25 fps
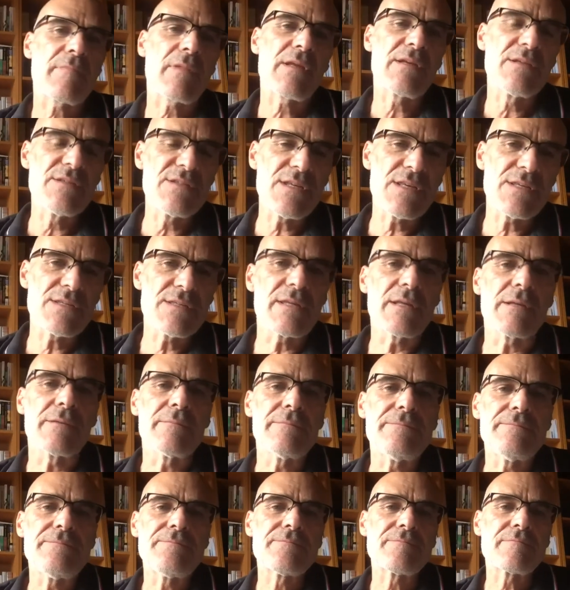consisted.
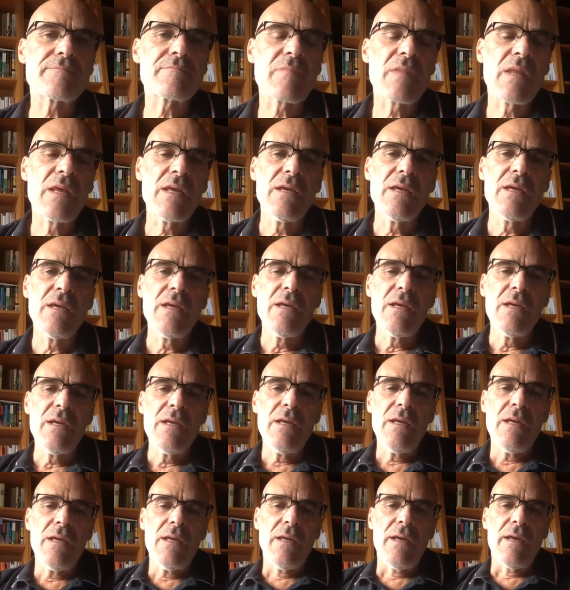
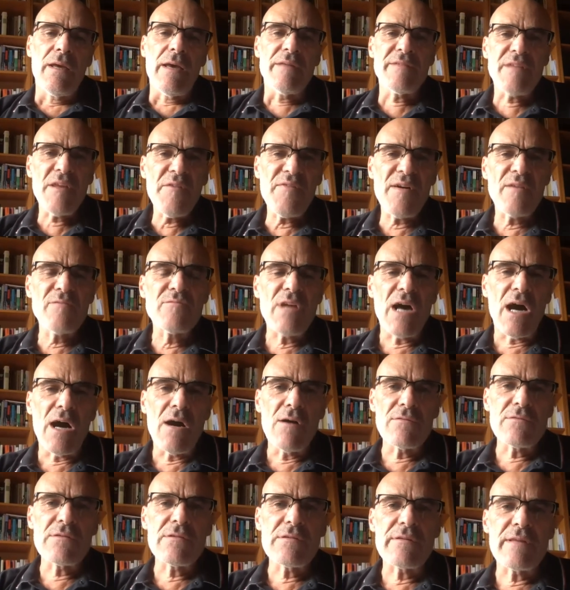And they found
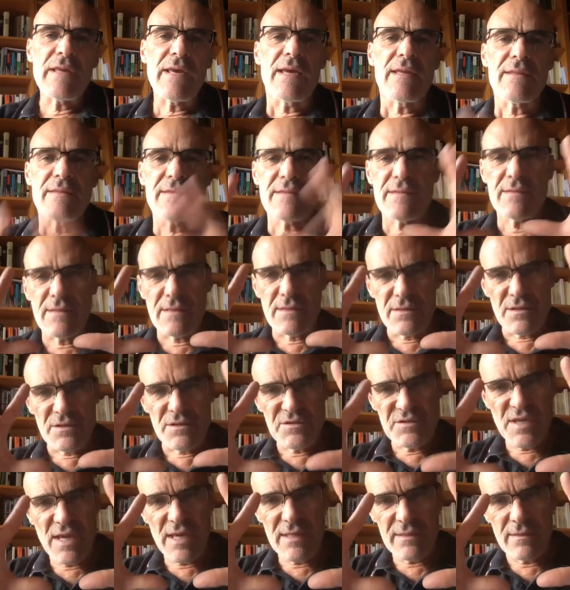out that in the
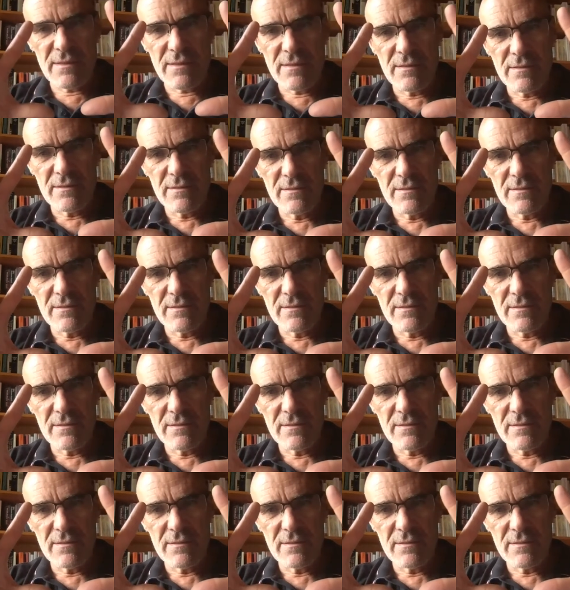10